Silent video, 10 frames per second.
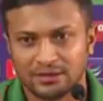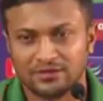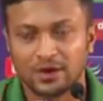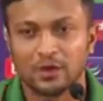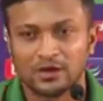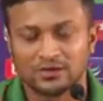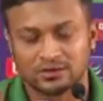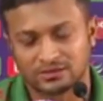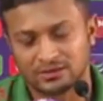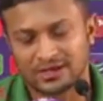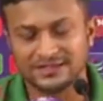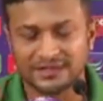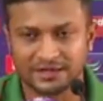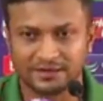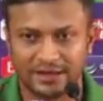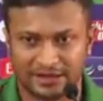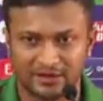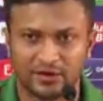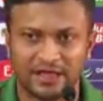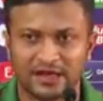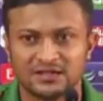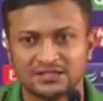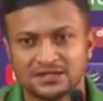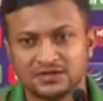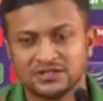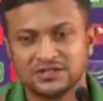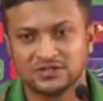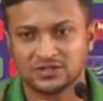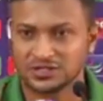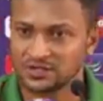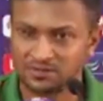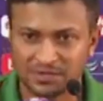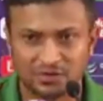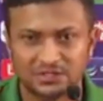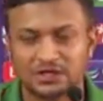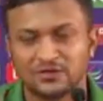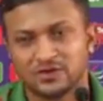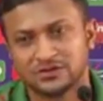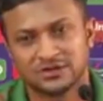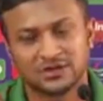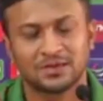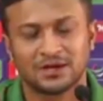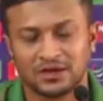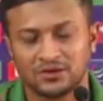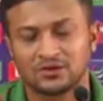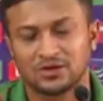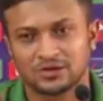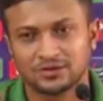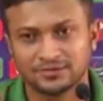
if I want to. I said, you know, I understand your situation. It was unfortunate, but I don't want to.